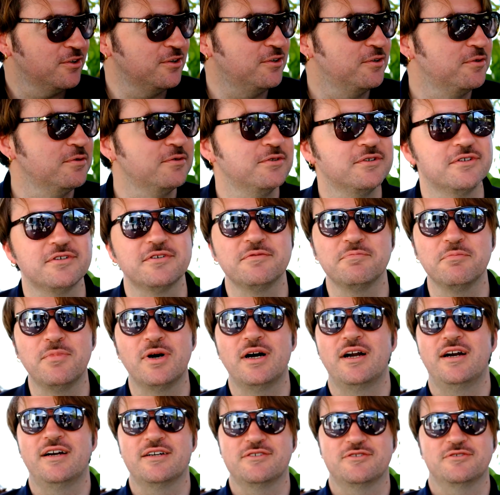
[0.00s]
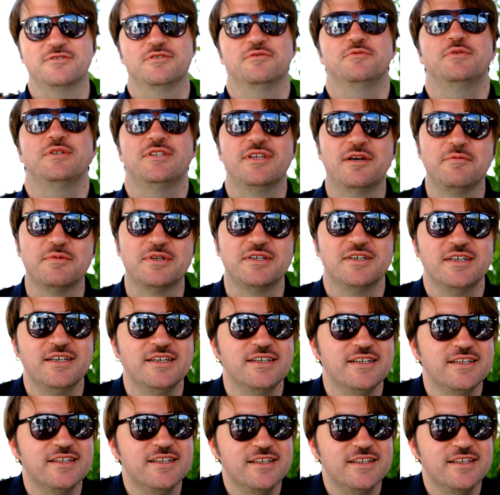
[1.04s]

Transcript: don't know, or bars or whatever.